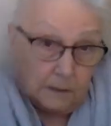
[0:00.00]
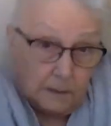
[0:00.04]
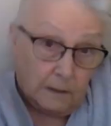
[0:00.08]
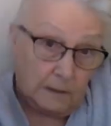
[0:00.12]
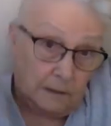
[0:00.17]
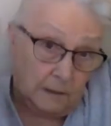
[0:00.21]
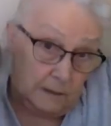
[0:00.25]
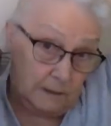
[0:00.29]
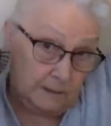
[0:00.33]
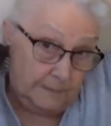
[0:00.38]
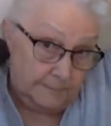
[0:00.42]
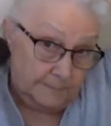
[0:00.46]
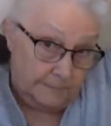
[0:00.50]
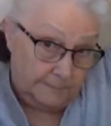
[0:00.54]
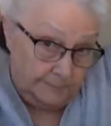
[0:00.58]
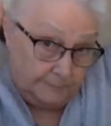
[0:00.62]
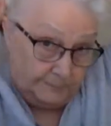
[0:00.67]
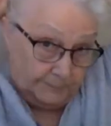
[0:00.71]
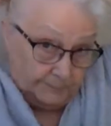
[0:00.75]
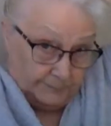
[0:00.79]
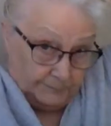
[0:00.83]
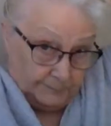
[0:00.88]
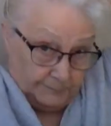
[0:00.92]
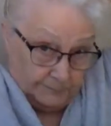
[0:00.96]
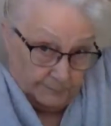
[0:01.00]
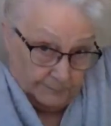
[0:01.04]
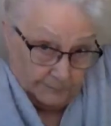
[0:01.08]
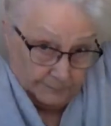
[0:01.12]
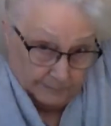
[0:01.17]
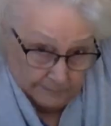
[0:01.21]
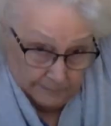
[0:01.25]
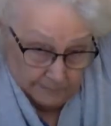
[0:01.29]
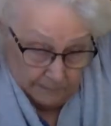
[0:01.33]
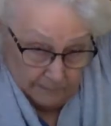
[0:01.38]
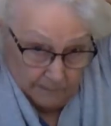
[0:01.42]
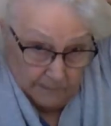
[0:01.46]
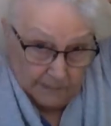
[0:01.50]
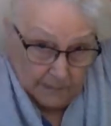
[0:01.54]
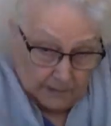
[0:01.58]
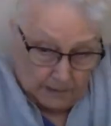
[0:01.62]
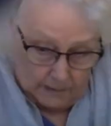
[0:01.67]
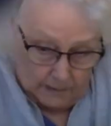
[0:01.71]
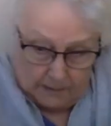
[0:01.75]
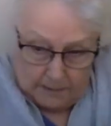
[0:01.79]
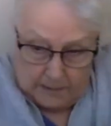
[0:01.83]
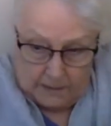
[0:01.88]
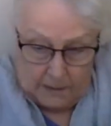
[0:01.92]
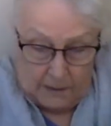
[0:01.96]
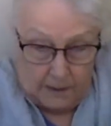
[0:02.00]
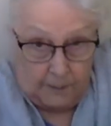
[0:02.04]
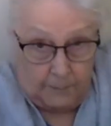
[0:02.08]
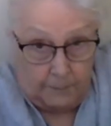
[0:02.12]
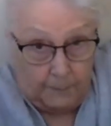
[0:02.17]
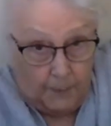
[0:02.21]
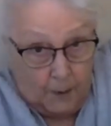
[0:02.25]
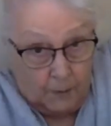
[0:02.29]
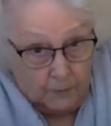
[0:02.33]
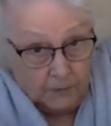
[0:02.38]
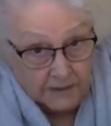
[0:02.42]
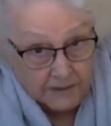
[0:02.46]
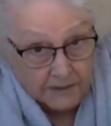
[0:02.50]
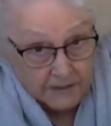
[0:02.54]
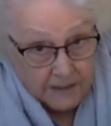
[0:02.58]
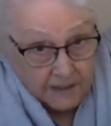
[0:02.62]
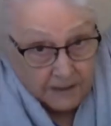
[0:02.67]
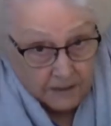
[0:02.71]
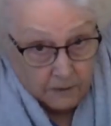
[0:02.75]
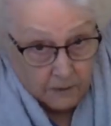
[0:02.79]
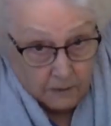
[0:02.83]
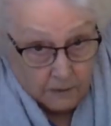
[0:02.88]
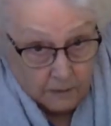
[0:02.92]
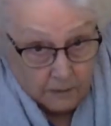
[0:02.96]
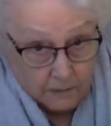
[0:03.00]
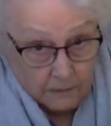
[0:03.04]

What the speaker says: a ponytail